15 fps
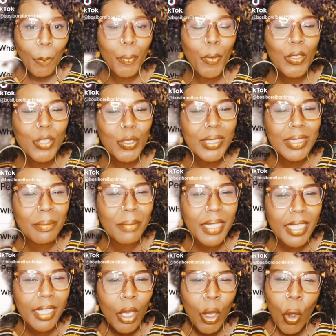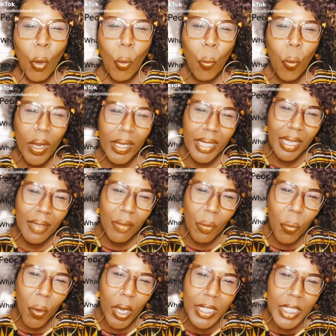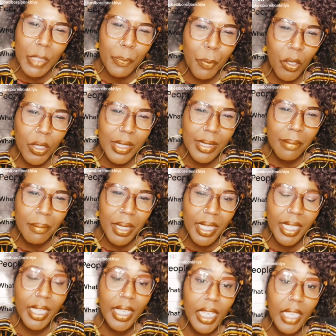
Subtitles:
Proto-Semitic? What in the world is Proto-Semitic